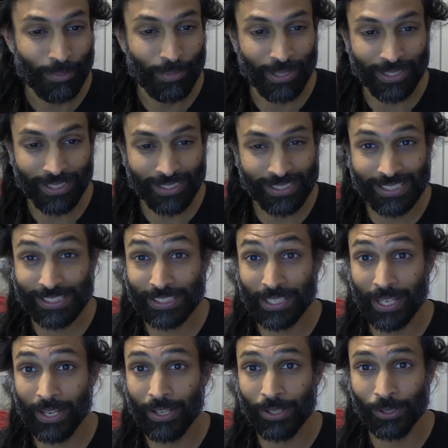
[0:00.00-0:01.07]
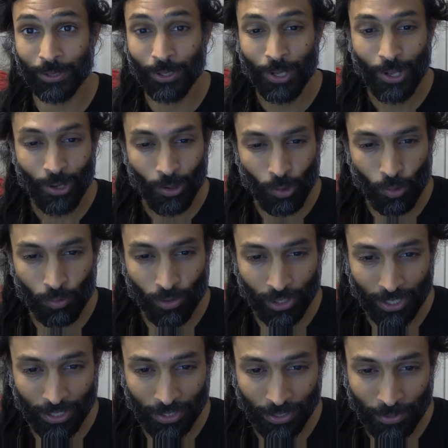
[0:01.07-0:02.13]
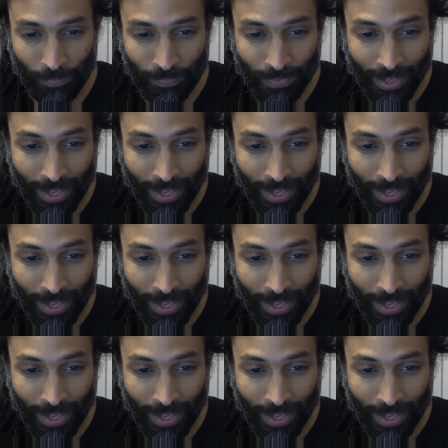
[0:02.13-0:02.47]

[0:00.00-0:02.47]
this scale over here.